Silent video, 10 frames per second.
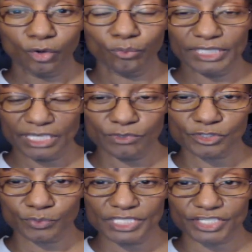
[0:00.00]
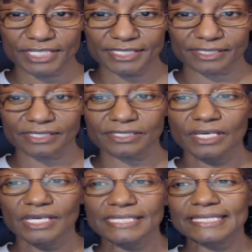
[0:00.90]
when he was with Jesus
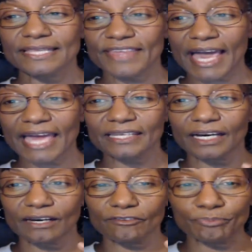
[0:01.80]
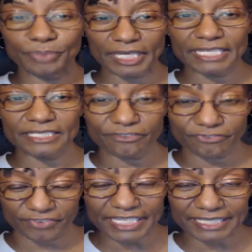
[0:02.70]
to that of being
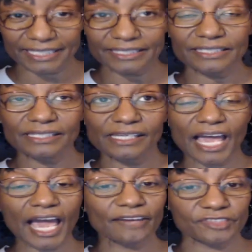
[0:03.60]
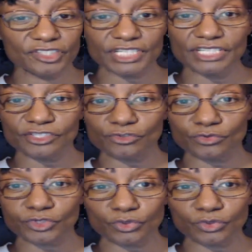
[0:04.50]
defeated after Jesus was